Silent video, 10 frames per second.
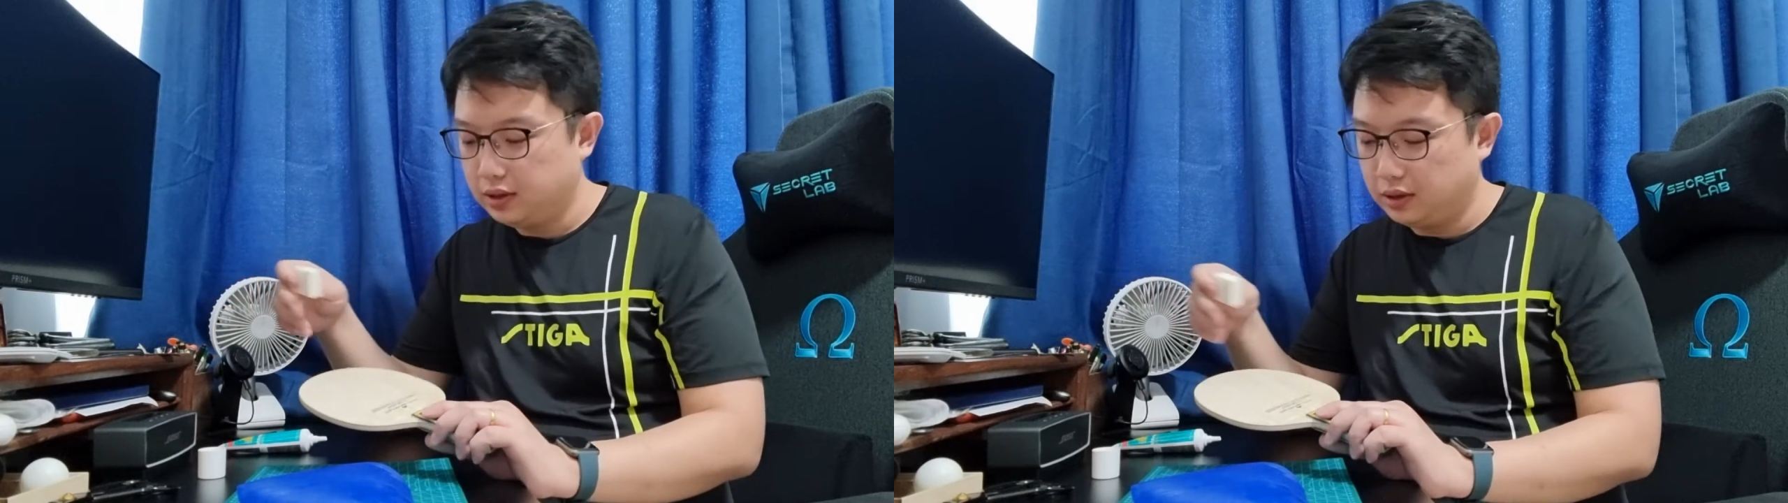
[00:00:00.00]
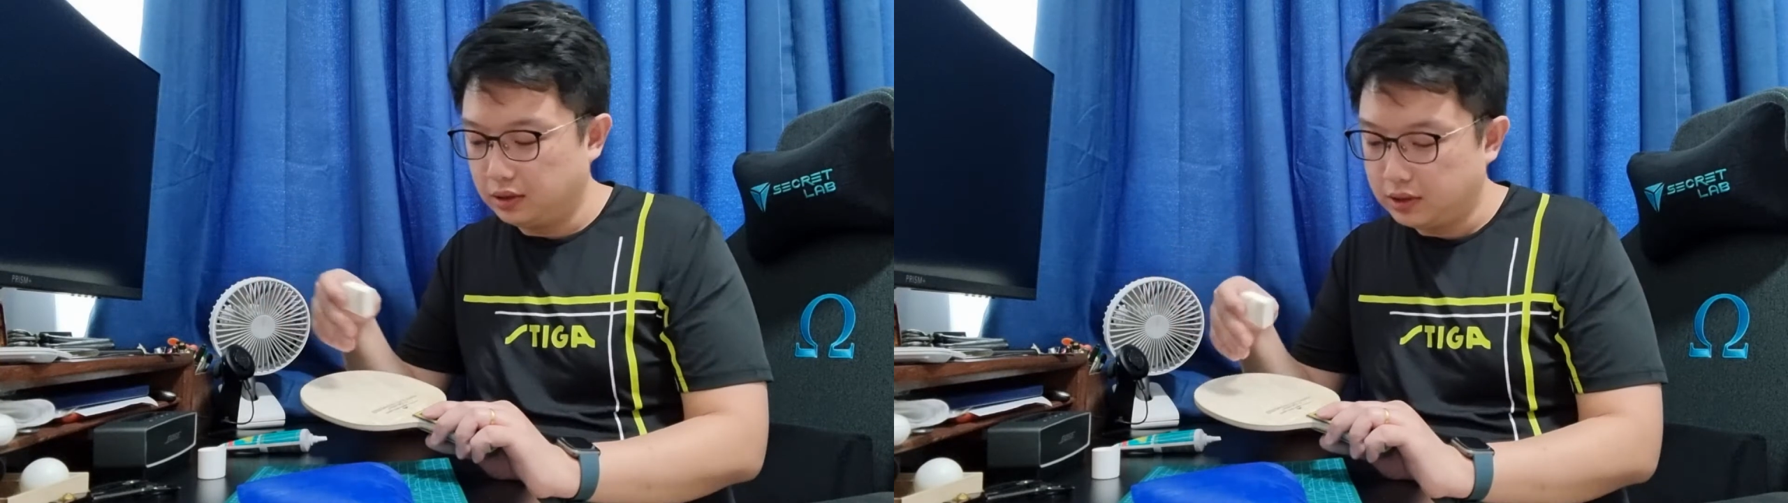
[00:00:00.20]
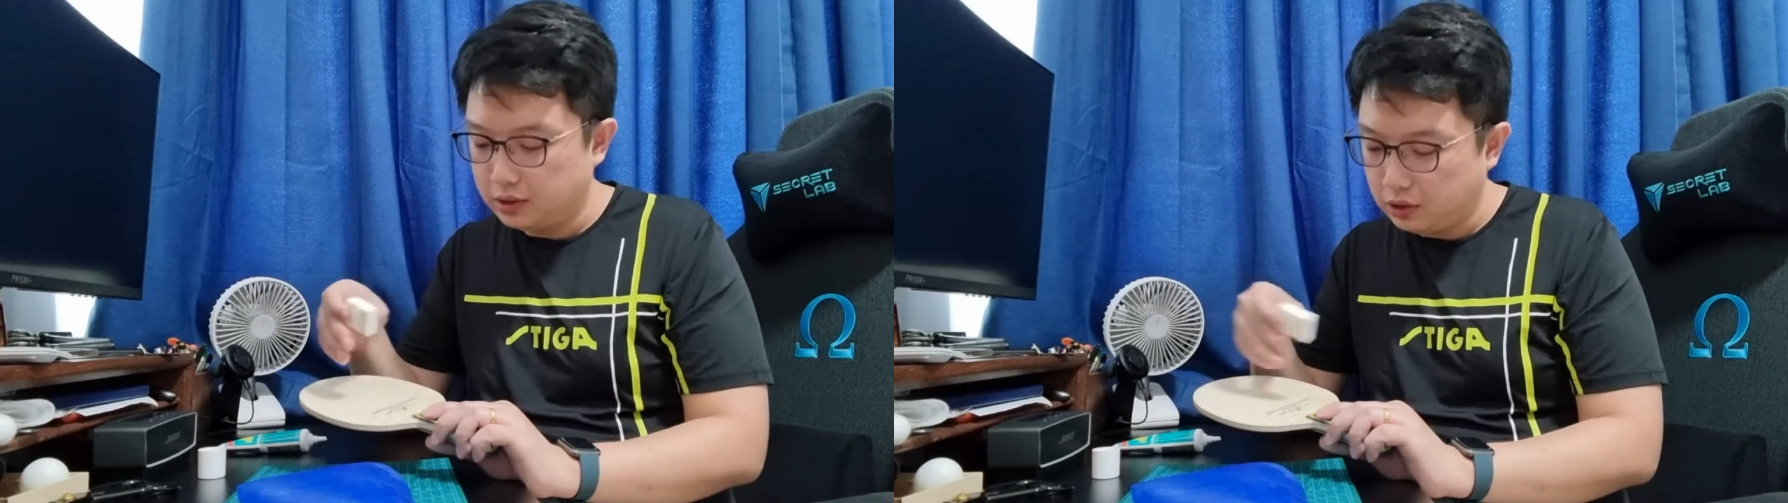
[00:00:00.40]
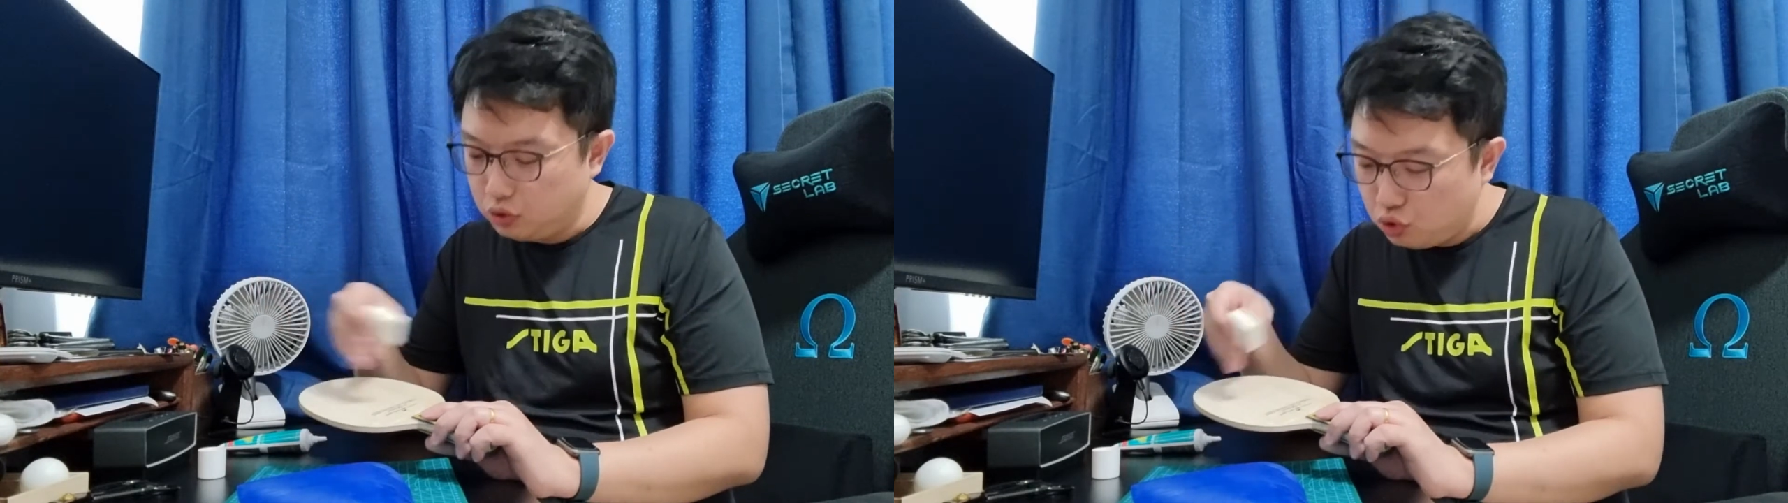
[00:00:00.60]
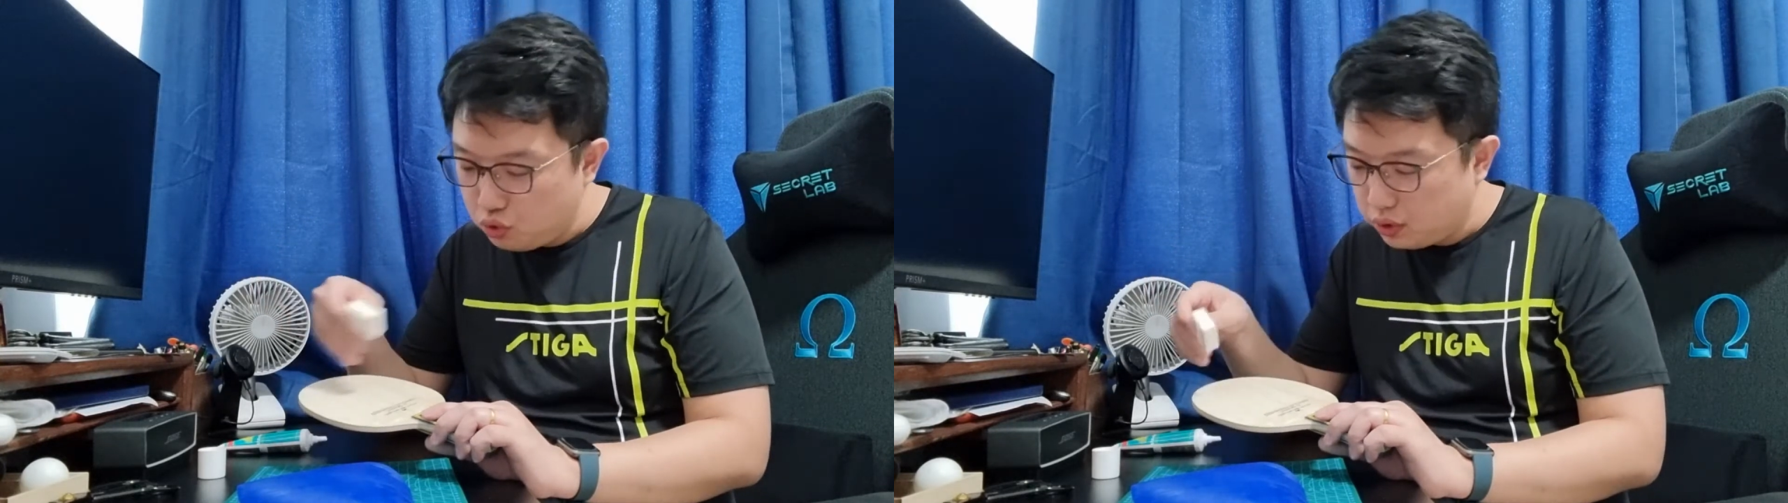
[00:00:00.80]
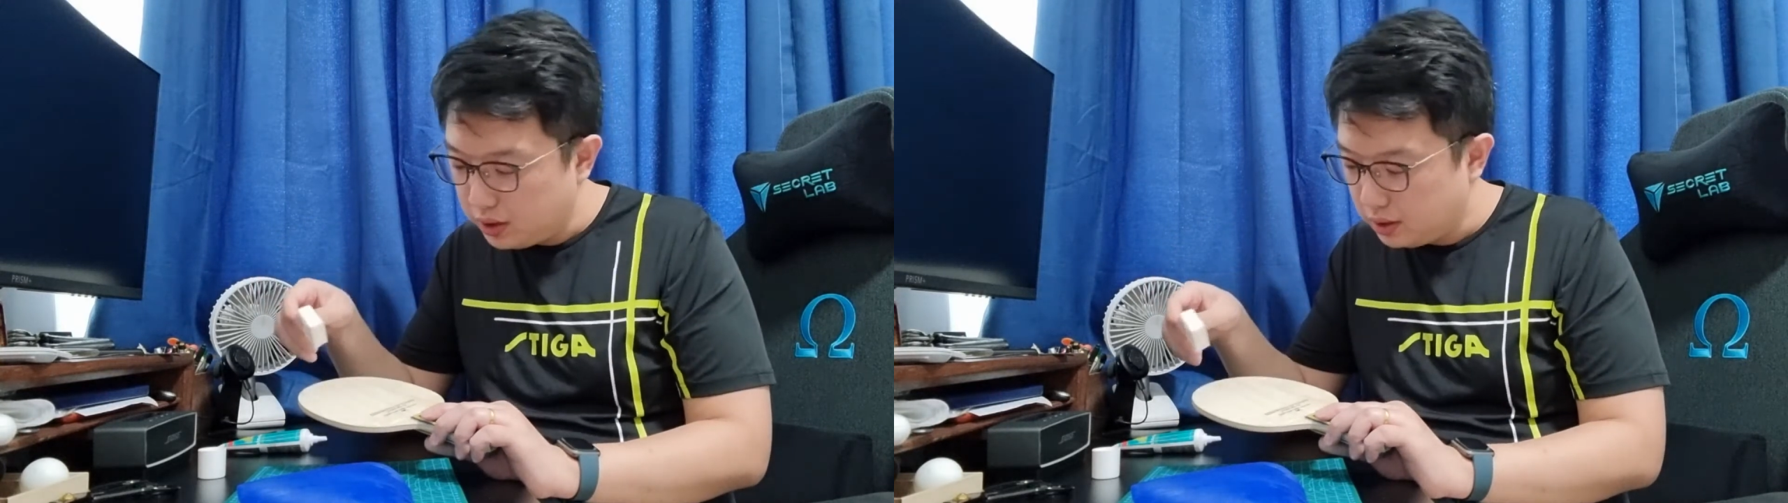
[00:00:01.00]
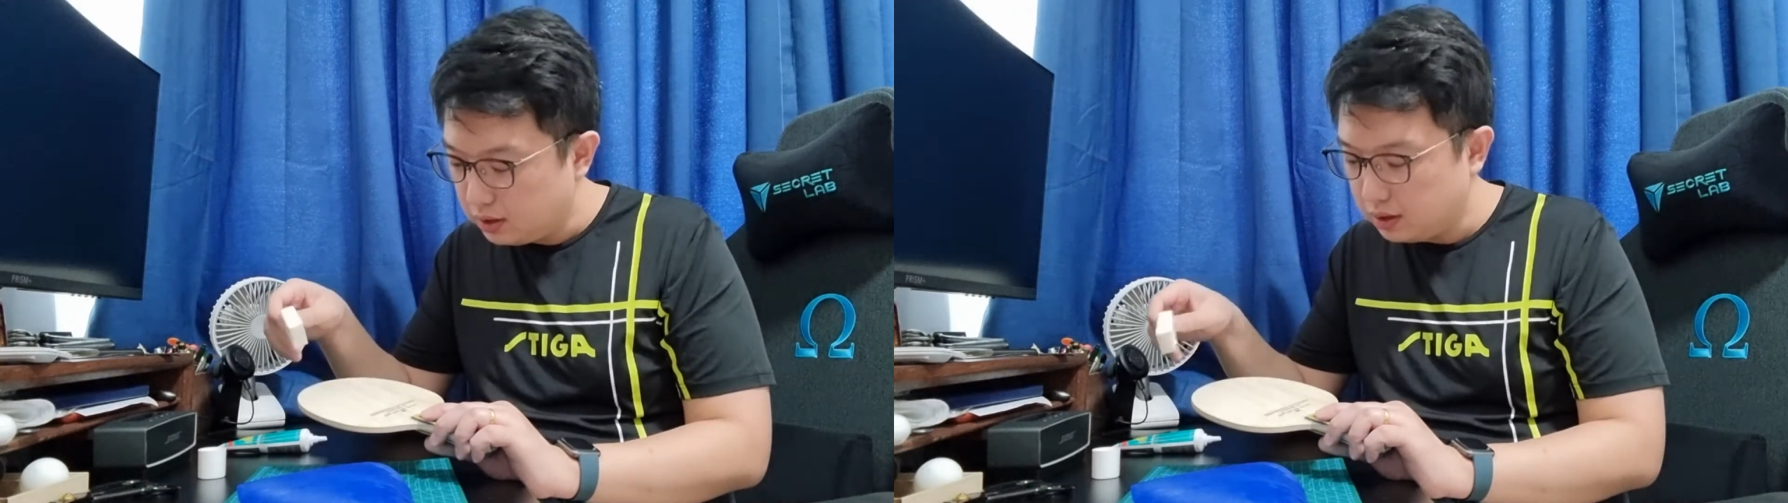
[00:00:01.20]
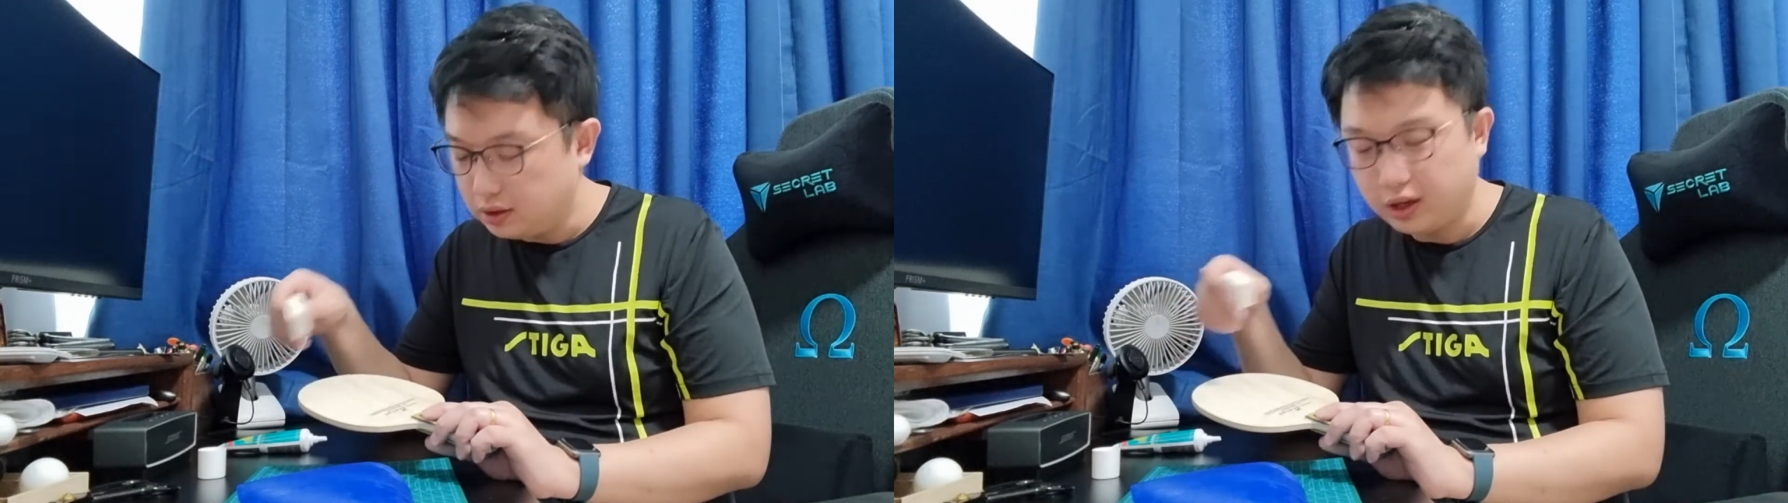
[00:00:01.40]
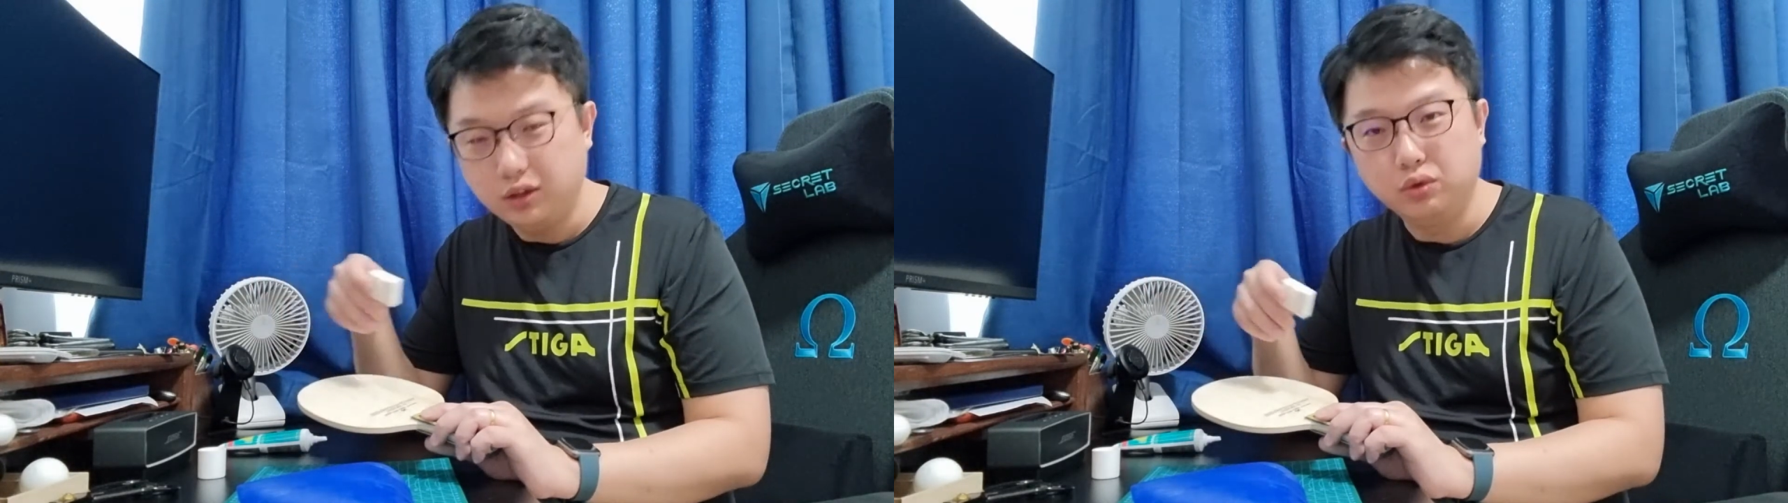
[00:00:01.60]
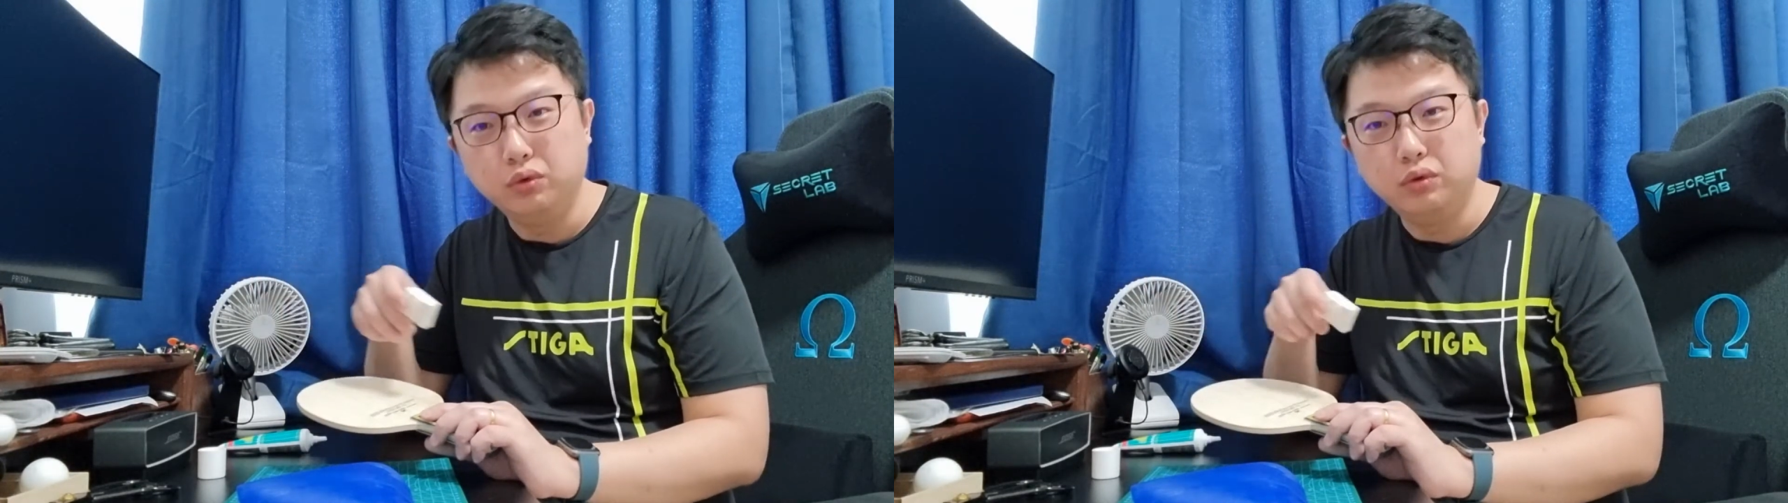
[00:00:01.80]
the glue here trying
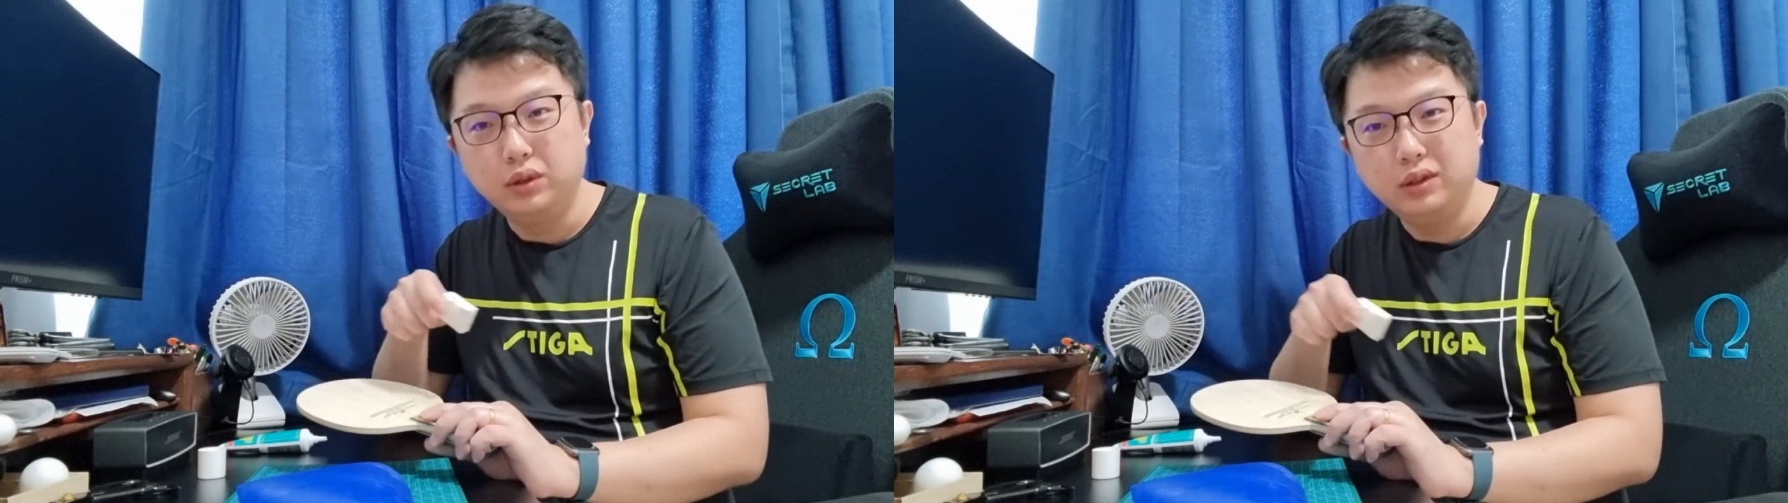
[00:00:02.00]
to